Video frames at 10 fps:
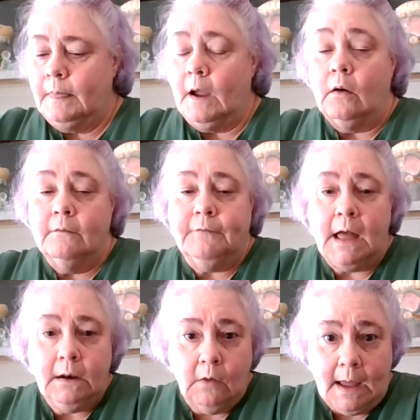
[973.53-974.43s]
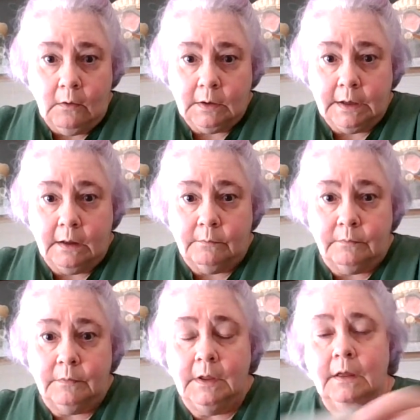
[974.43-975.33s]
Our final outcome
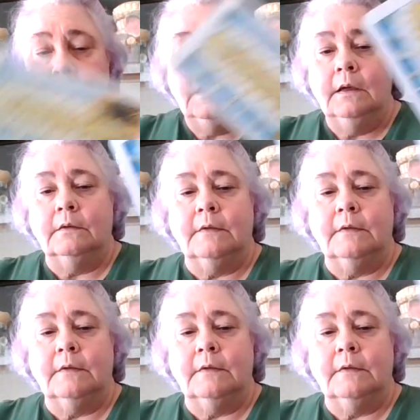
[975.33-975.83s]
is